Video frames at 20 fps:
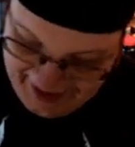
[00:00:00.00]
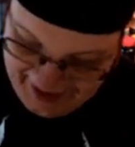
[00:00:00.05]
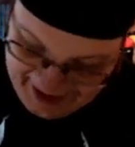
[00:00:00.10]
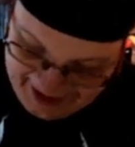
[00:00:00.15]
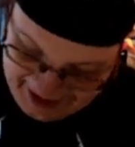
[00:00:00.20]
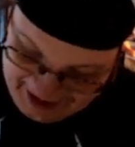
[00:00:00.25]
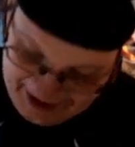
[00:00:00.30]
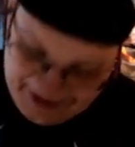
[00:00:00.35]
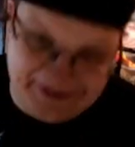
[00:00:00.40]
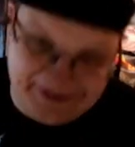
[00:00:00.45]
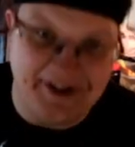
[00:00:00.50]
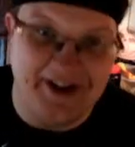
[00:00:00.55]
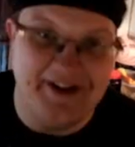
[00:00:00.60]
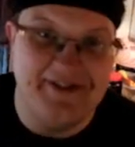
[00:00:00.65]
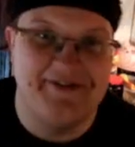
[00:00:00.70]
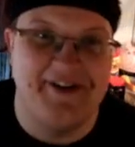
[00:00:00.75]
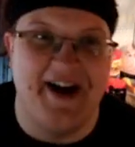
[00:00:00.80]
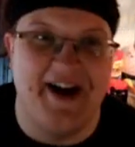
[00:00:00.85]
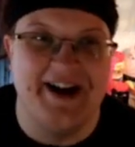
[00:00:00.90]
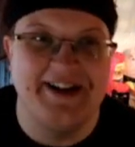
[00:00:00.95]
So
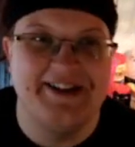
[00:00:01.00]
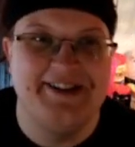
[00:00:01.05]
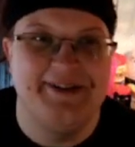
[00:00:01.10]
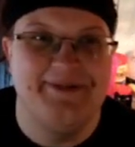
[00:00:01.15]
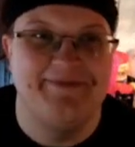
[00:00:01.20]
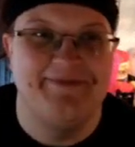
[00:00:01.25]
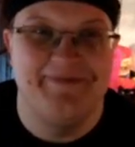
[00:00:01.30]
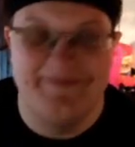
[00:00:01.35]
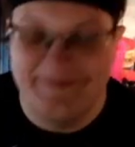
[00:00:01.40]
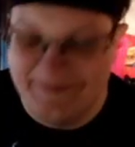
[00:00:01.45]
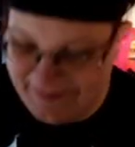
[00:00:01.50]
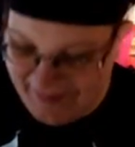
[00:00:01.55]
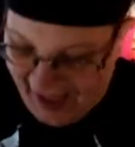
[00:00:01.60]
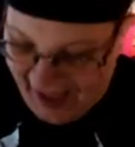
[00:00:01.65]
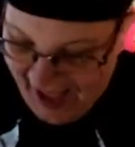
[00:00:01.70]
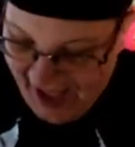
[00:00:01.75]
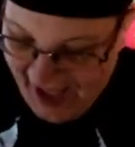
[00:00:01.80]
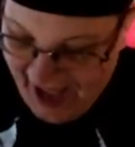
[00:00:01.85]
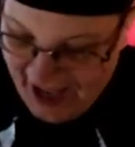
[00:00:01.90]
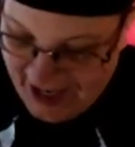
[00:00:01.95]
fun fact,
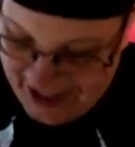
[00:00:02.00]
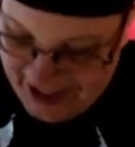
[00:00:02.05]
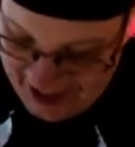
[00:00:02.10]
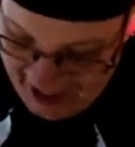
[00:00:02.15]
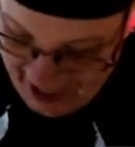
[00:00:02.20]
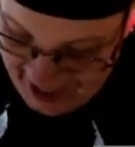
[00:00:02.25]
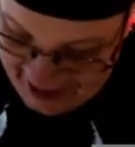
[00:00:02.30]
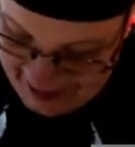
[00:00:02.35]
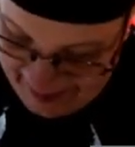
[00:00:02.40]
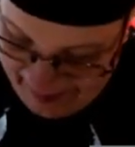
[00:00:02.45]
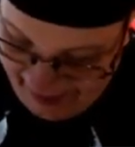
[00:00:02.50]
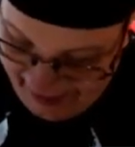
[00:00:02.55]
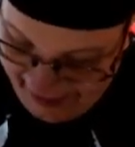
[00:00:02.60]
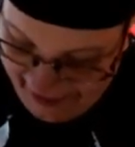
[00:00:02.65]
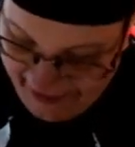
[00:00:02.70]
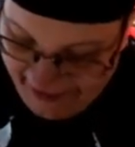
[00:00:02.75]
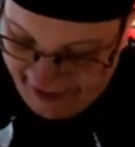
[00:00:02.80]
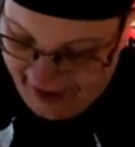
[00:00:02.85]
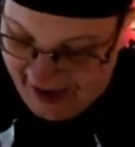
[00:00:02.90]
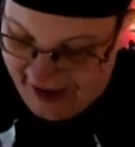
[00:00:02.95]
Jack
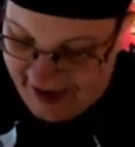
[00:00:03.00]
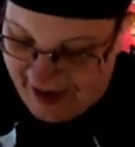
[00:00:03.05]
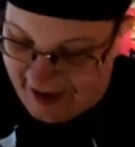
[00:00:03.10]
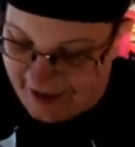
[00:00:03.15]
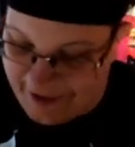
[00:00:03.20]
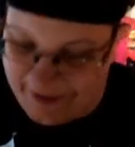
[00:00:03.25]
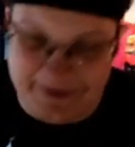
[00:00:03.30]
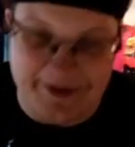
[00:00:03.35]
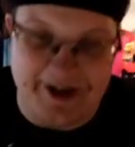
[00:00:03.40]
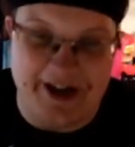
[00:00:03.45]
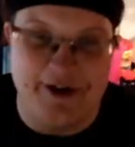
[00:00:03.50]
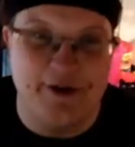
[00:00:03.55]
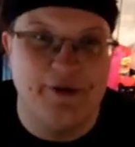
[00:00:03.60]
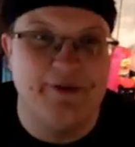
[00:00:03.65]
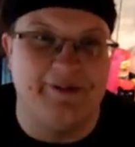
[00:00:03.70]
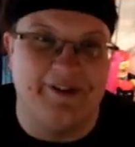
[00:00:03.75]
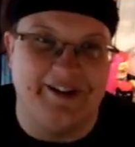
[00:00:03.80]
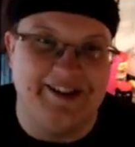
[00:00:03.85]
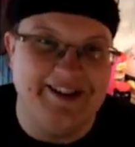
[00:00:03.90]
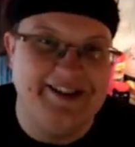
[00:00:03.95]
Sparrow cannot read or
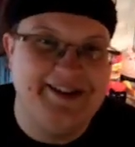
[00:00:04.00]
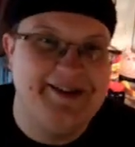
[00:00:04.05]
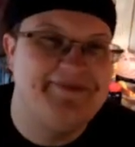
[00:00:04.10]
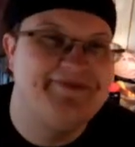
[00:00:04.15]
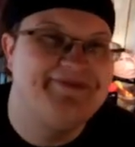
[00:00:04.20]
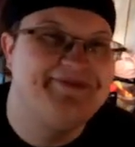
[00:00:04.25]
write.